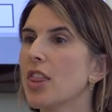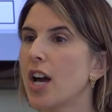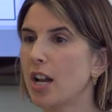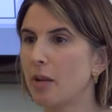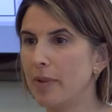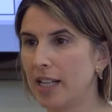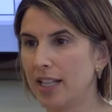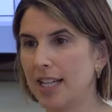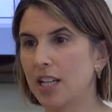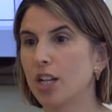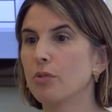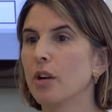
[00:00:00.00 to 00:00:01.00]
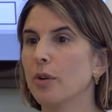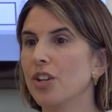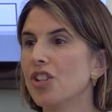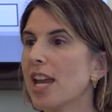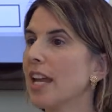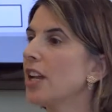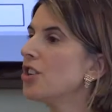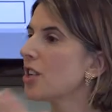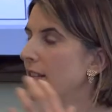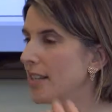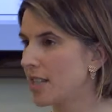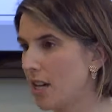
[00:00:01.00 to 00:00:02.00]
thought ability could grow and change,
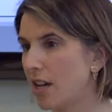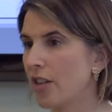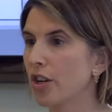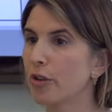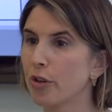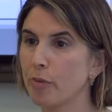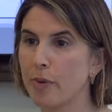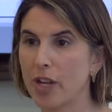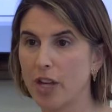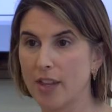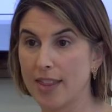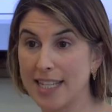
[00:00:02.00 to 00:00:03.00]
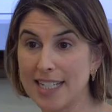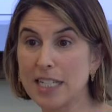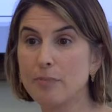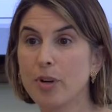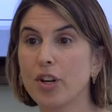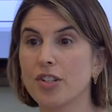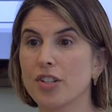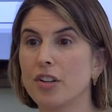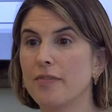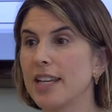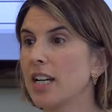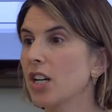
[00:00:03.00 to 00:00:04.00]
and this other group that didn't
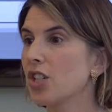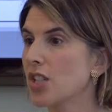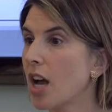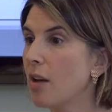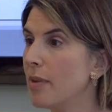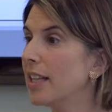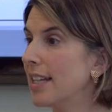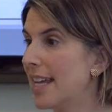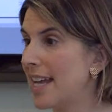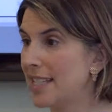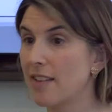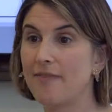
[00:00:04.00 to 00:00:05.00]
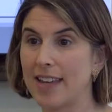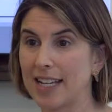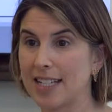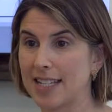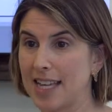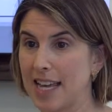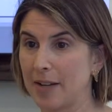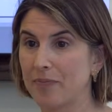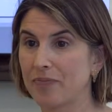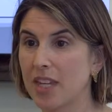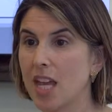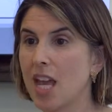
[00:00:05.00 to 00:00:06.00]
persevere saw ability as a fixed thing.
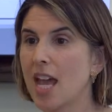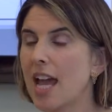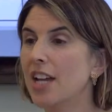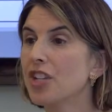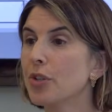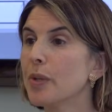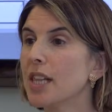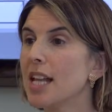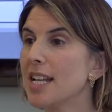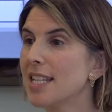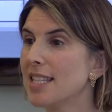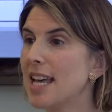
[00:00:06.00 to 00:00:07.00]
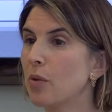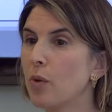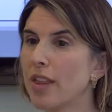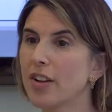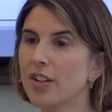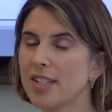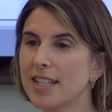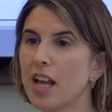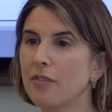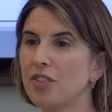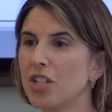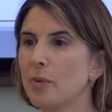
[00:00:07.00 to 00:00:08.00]
And she realized that with
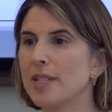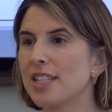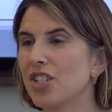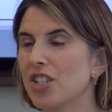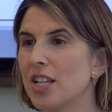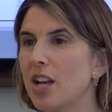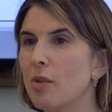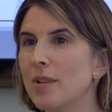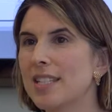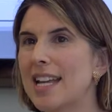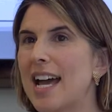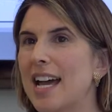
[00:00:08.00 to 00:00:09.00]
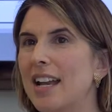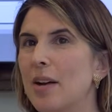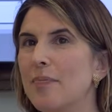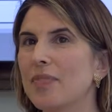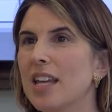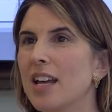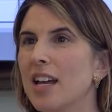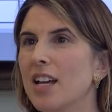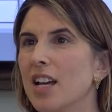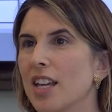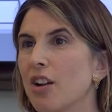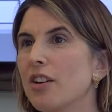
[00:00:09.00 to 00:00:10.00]
herself, she was she almost had um,
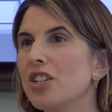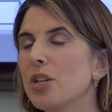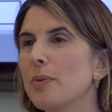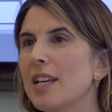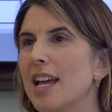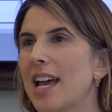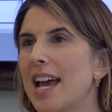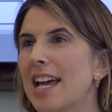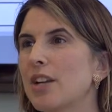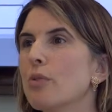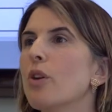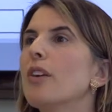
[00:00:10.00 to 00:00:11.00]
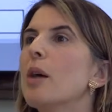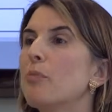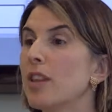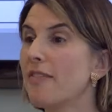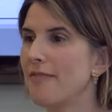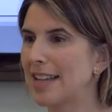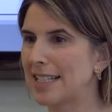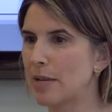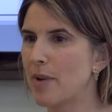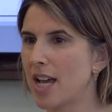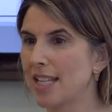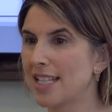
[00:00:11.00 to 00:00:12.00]
you know, she had grown up with a fixed
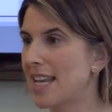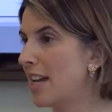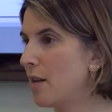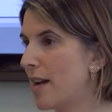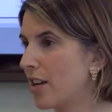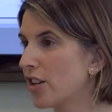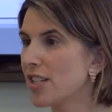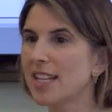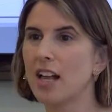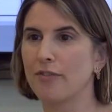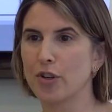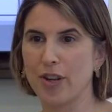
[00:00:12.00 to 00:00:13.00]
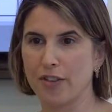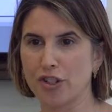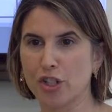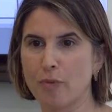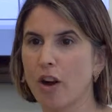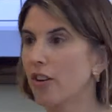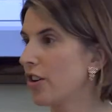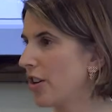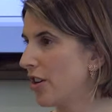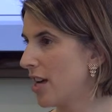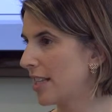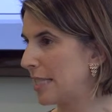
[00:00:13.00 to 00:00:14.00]
mindset about herself. You're either smart or
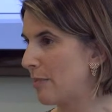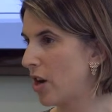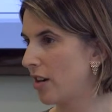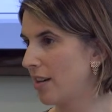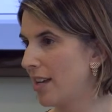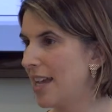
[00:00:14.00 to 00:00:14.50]
you're not smart.